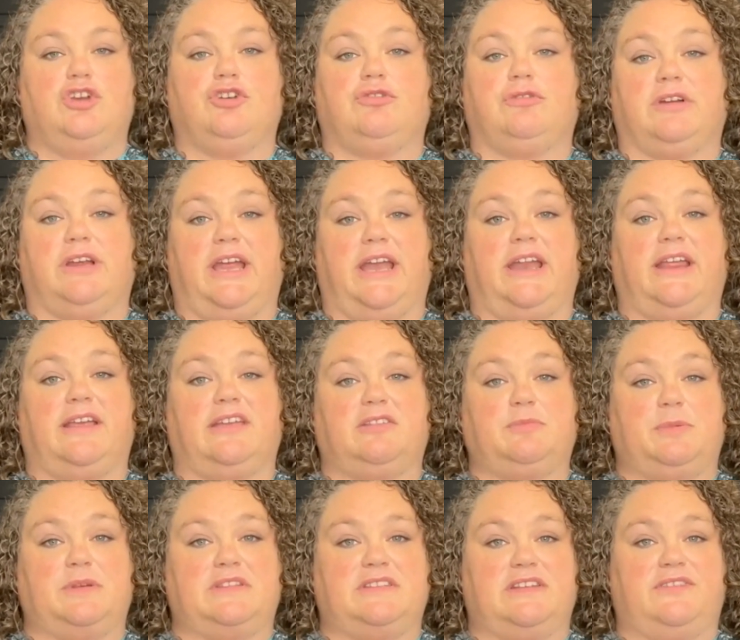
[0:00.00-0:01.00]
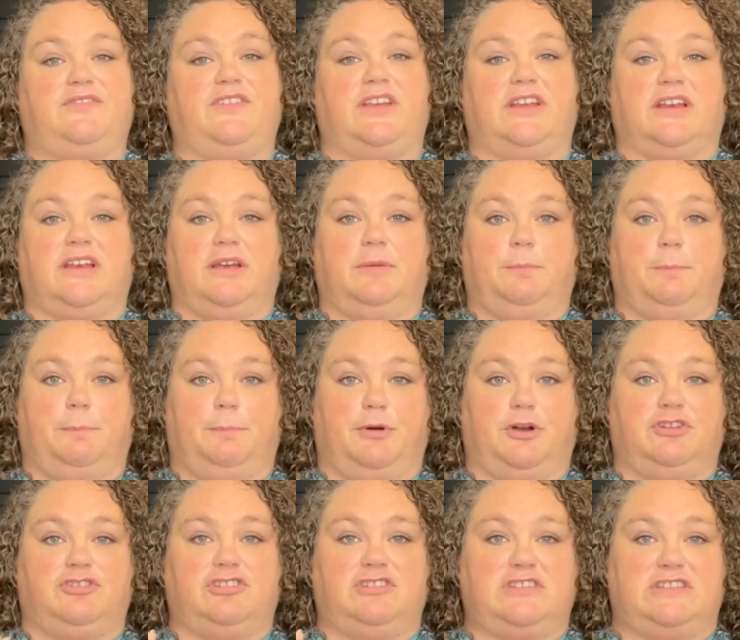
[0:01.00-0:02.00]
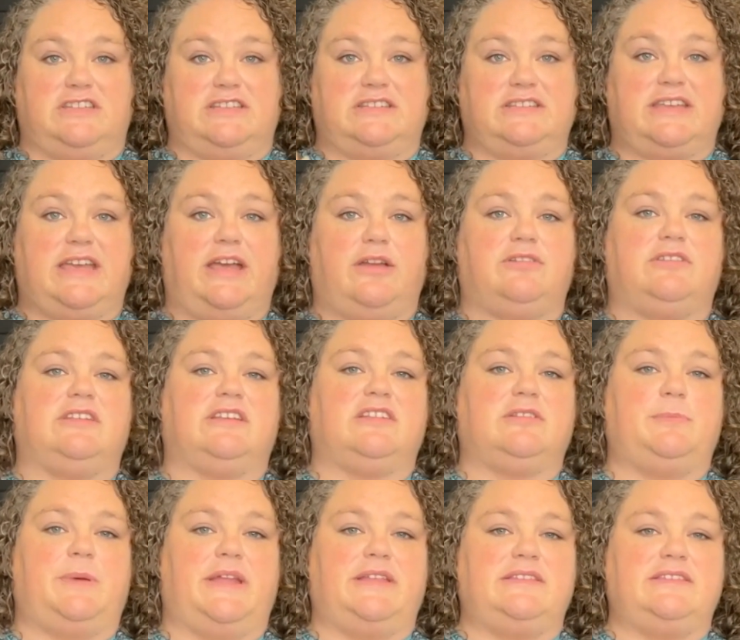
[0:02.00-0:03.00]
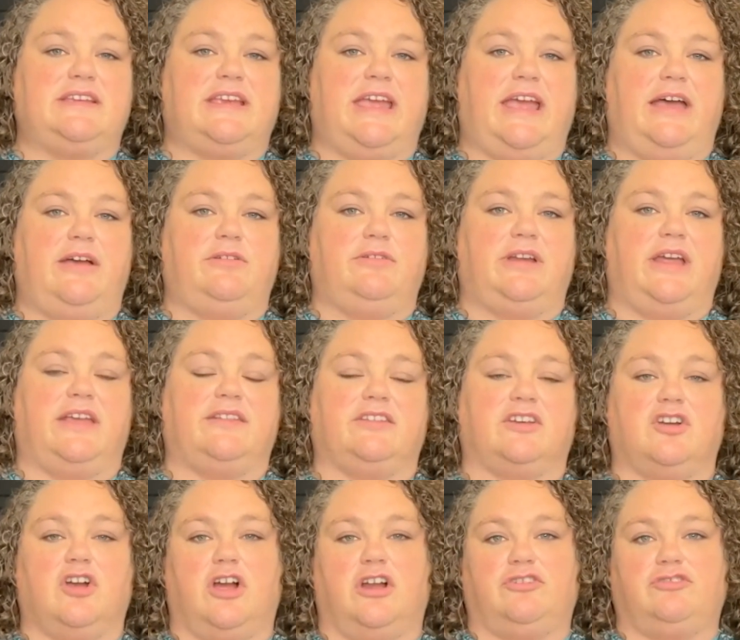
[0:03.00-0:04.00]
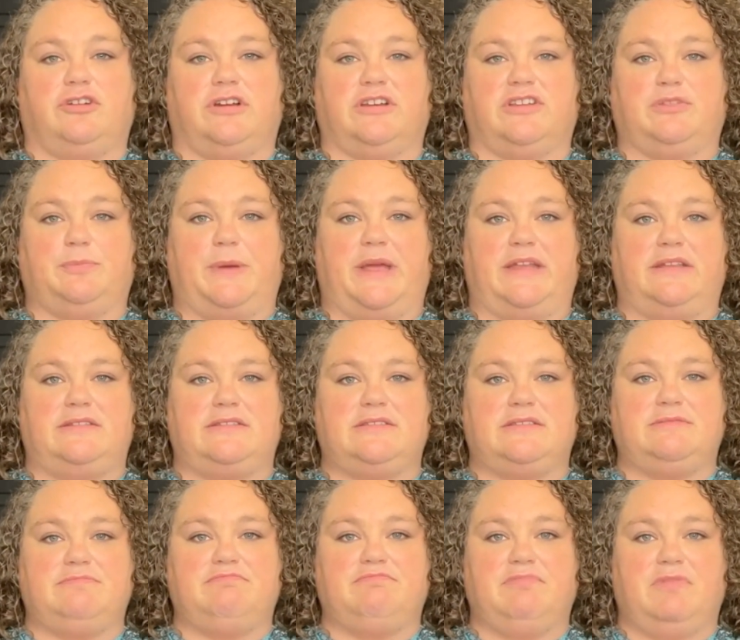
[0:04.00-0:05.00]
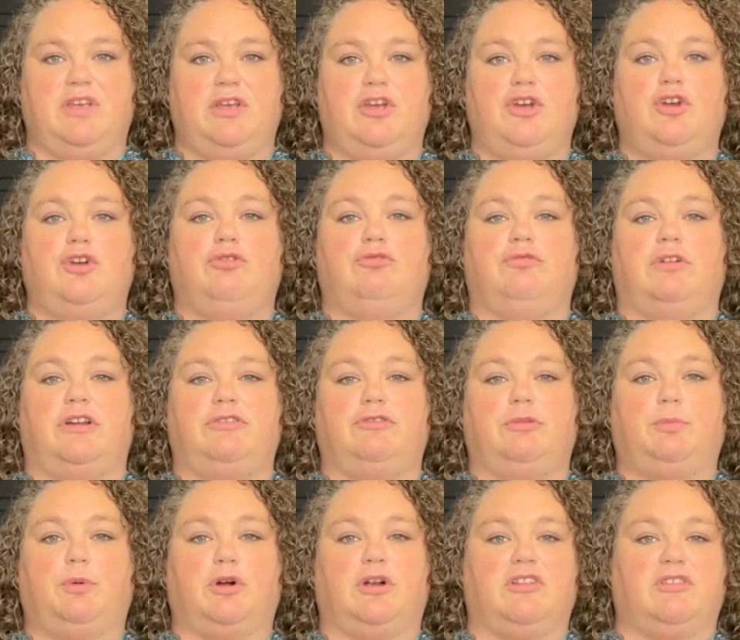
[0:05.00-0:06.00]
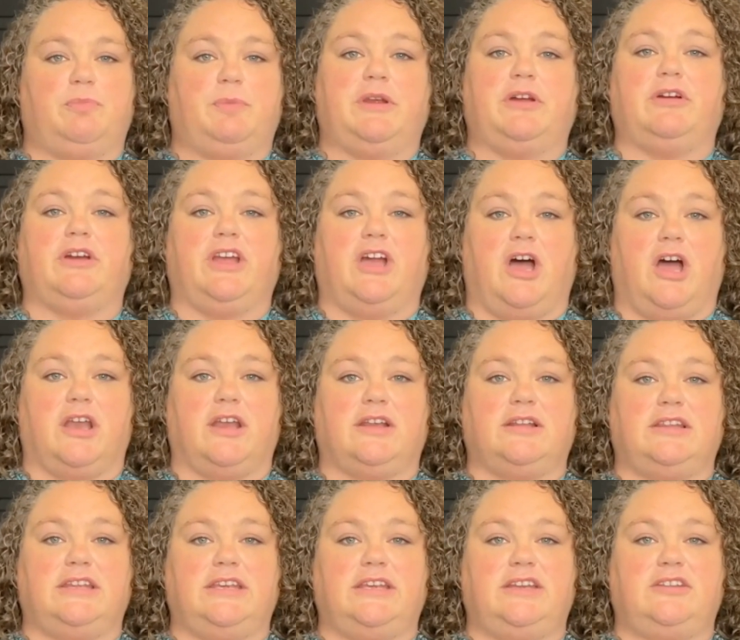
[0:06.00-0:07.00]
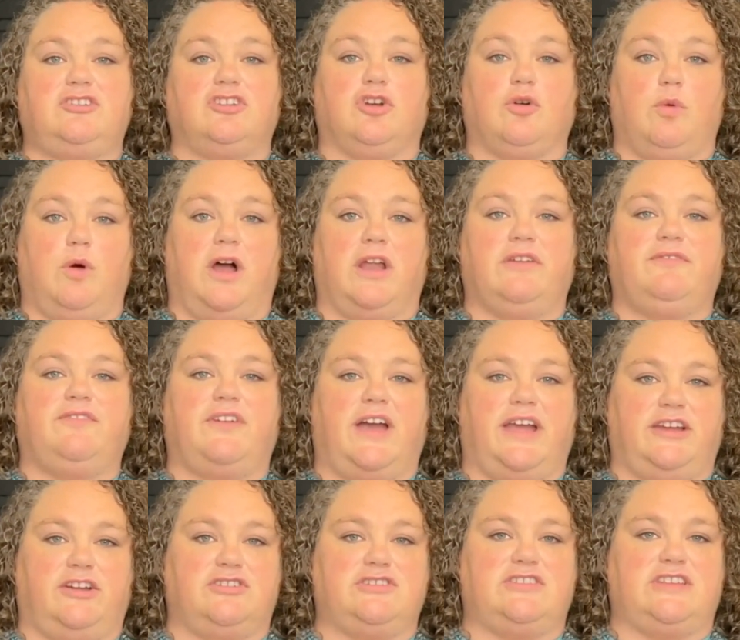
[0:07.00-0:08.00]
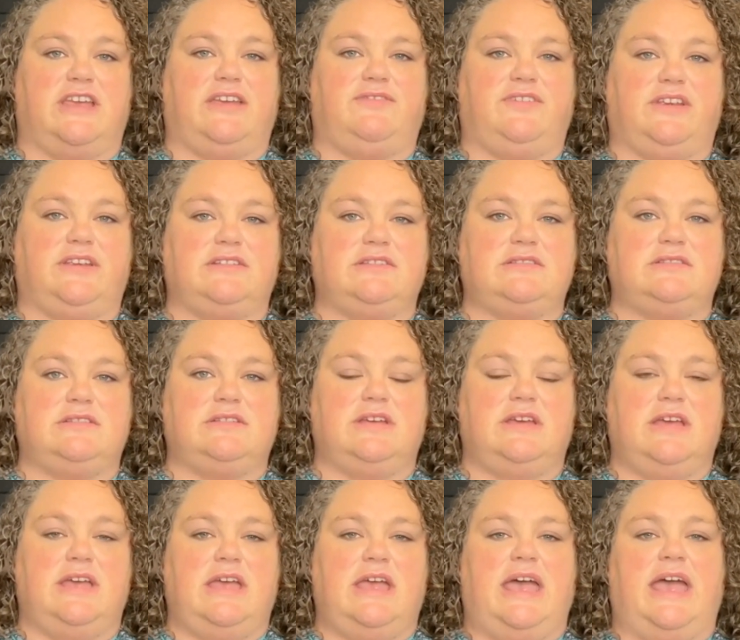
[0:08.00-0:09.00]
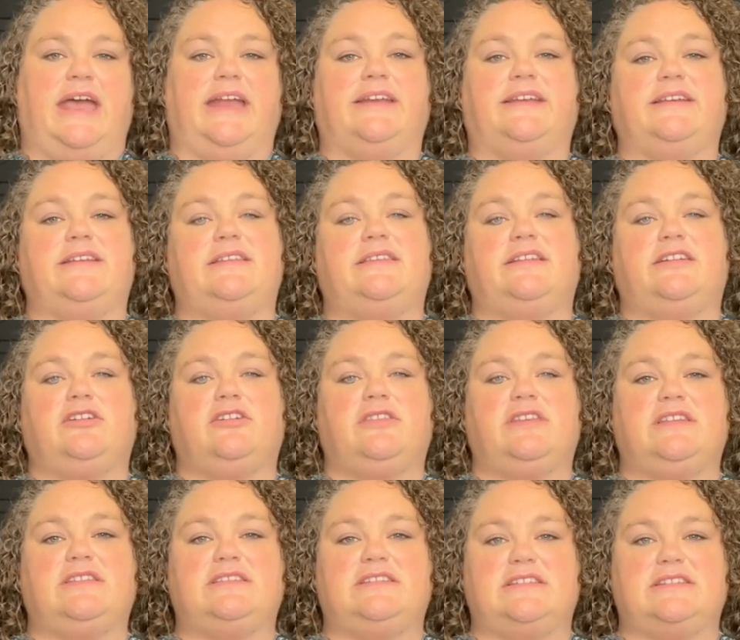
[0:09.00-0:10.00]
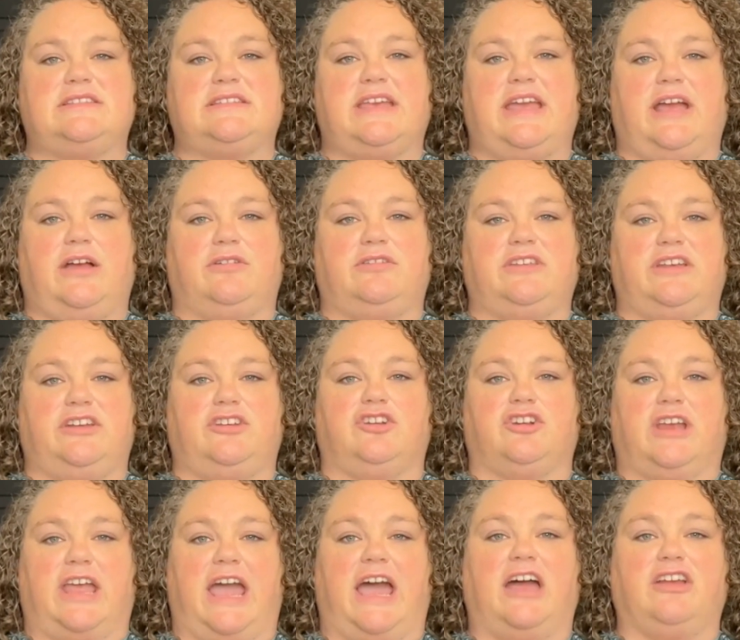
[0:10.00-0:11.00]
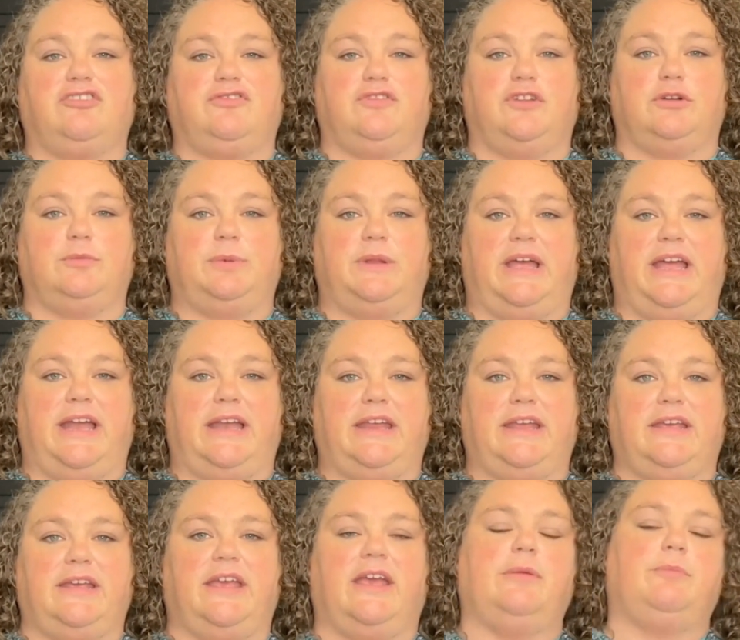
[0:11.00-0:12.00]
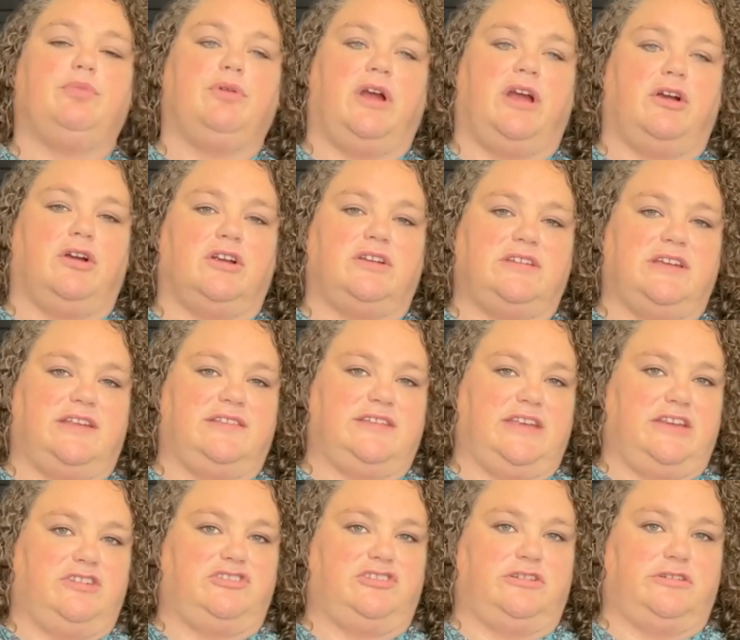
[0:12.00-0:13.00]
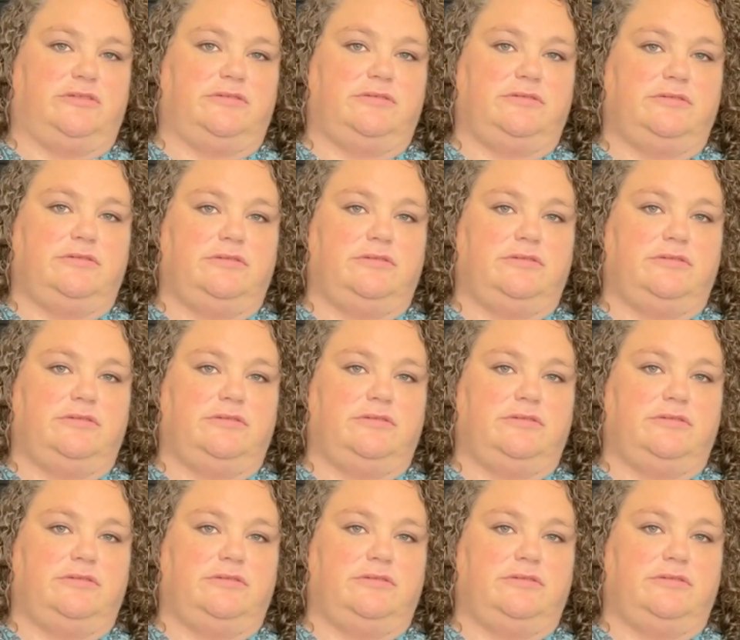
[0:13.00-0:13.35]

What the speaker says: Creating a specific purchase discounts expense account as a contra expense. Run reports periodically to quantify your savings, and consider these discounts in your cash flow planning and prioritization.